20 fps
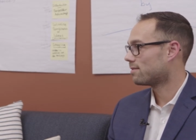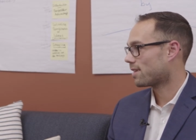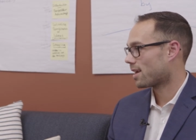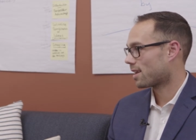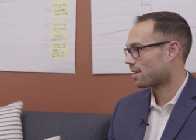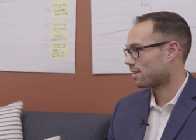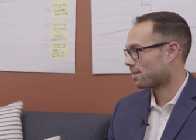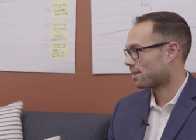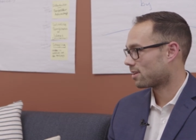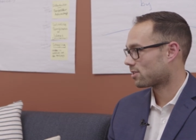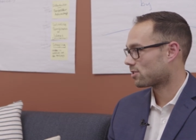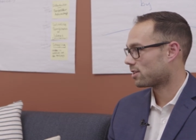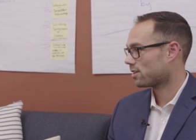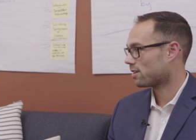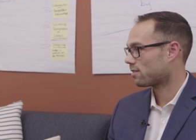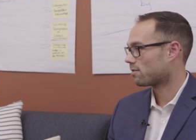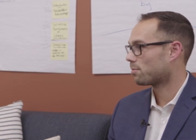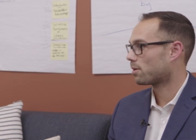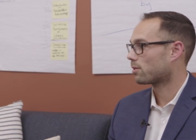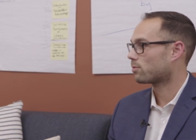that
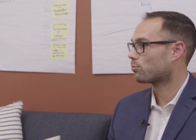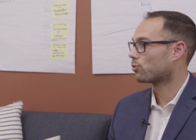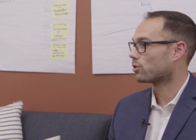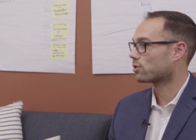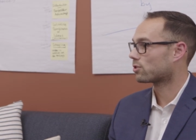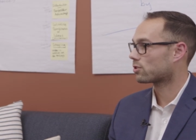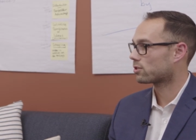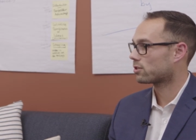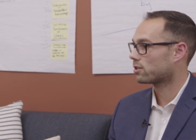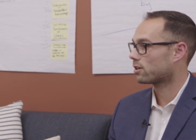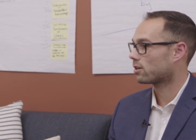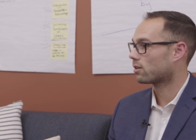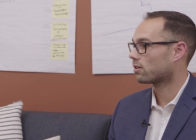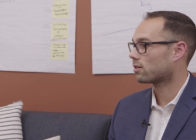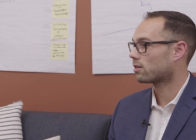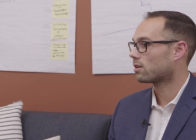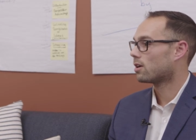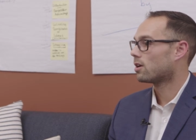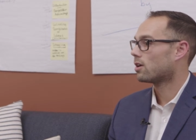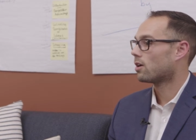initiative but was
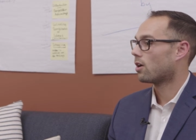still